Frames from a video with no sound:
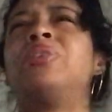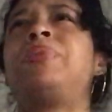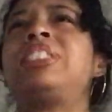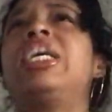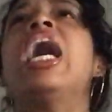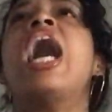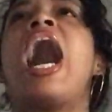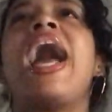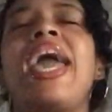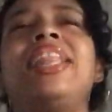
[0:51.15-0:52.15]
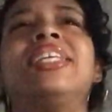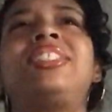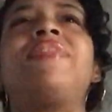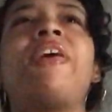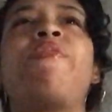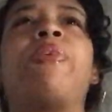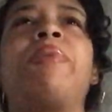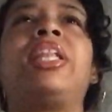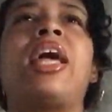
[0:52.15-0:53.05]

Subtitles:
Especially, I hate this divine feminine